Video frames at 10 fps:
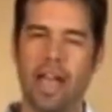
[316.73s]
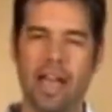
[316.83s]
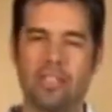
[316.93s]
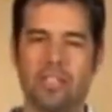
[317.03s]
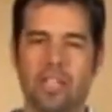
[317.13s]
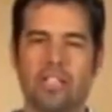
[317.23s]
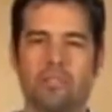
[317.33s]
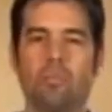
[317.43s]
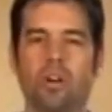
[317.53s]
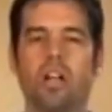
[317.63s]
As it
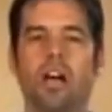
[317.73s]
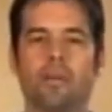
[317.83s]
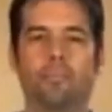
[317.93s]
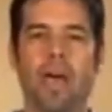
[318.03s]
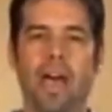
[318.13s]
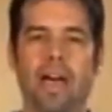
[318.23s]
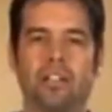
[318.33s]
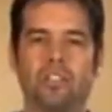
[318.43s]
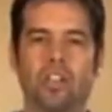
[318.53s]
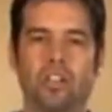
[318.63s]
gets more
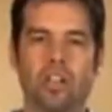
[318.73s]
compact,